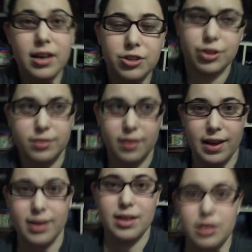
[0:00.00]
Just
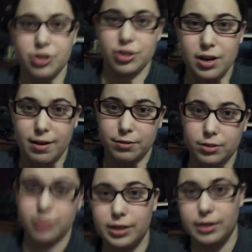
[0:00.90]
like each
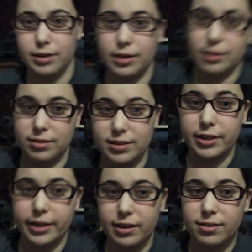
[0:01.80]
novel in a
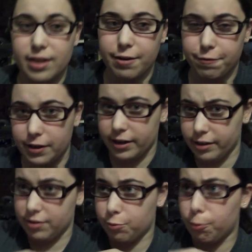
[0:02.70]
series, if there
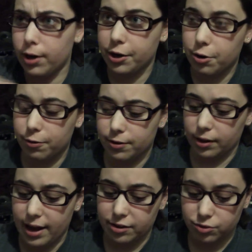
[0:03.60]
is one
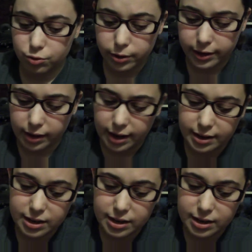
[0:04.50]
overlying storyline,